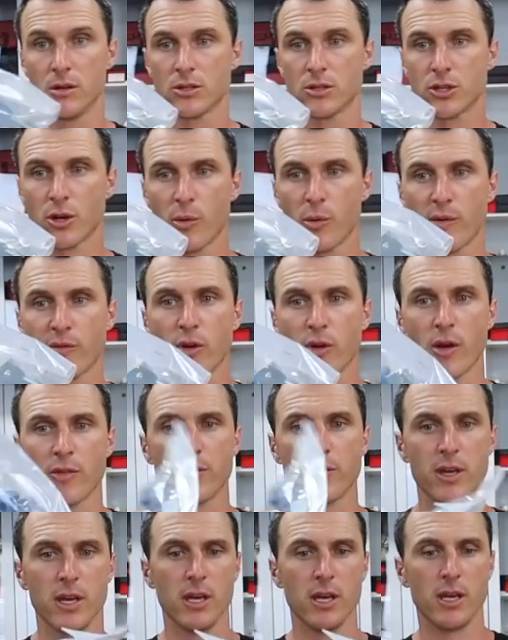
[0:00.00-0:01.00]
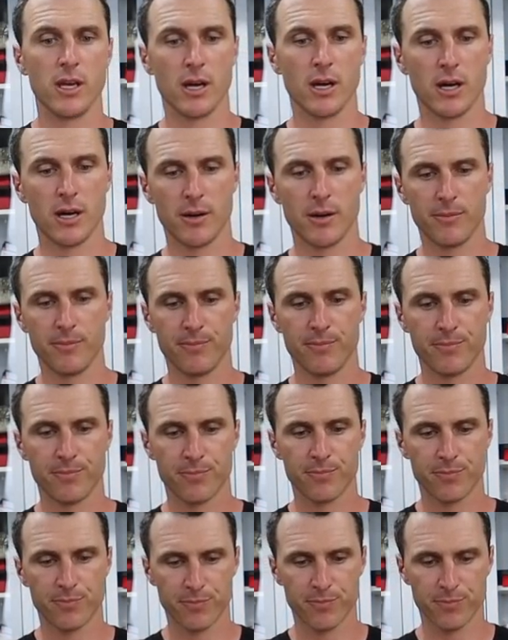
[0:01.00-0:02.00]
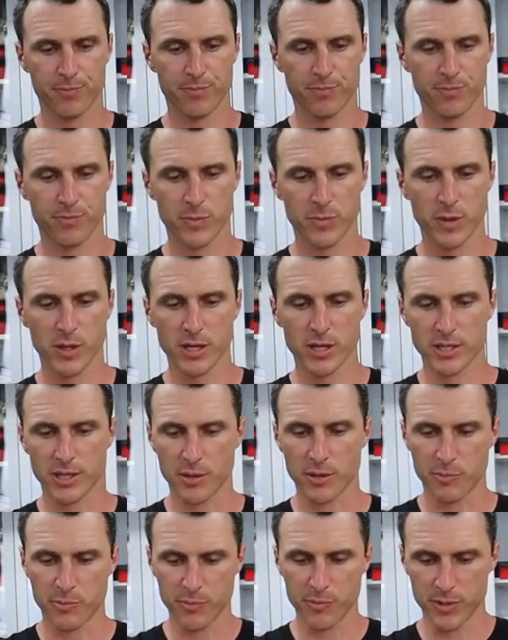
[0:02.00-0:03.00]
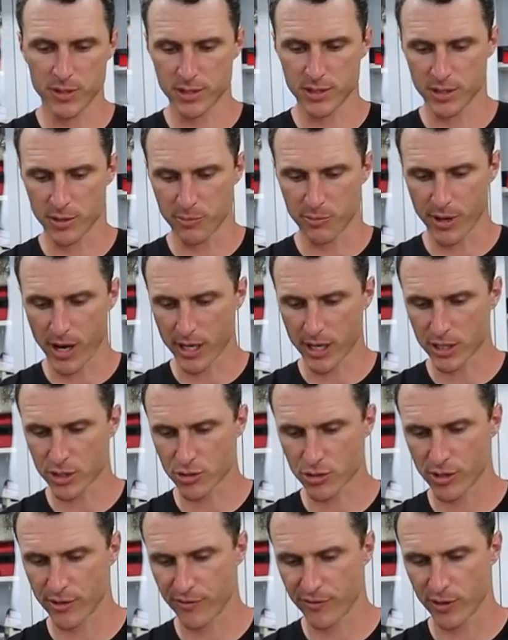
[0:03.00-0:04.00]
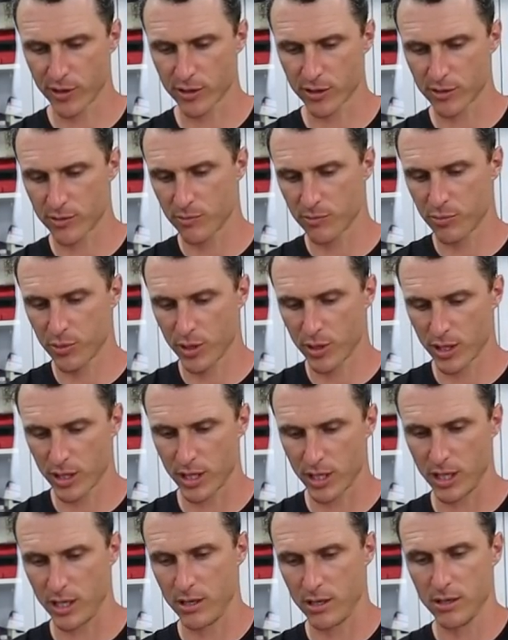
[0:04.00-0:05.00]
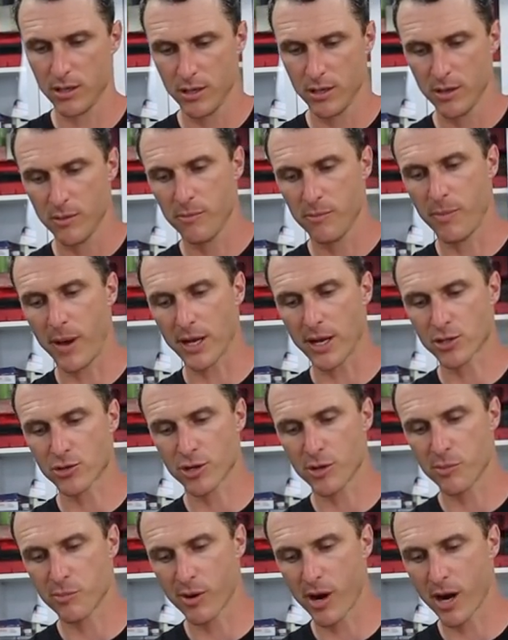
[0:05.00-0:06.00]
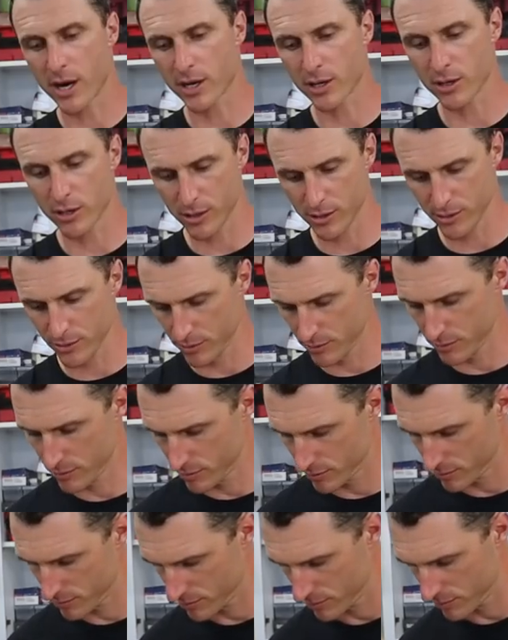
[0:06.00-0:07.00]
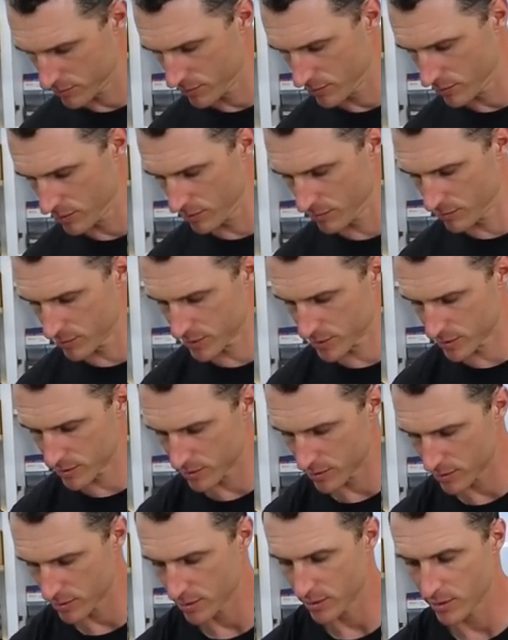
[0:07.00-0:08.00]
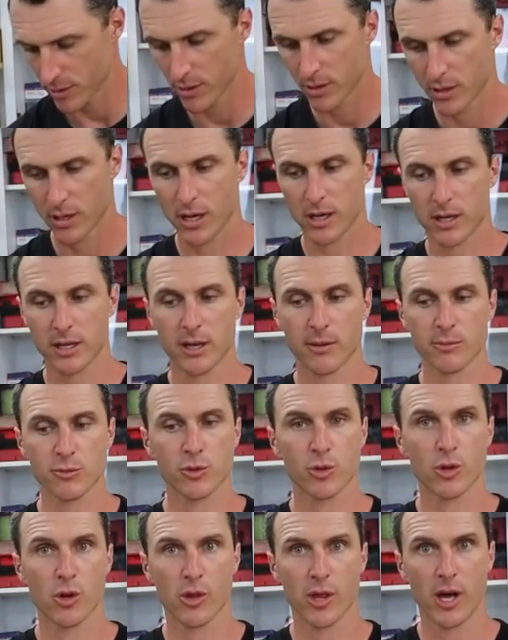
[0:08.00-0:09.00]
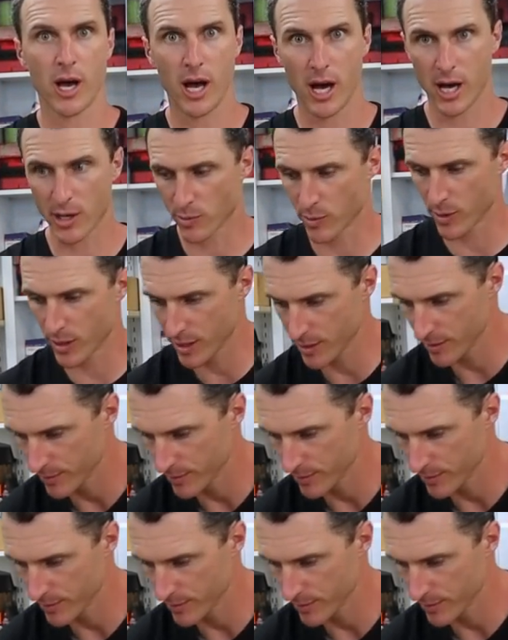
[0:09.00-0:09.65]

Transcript: So we've got the this is the bracketry for putting the battery bracket on. Oops. And it comes with all the hardware.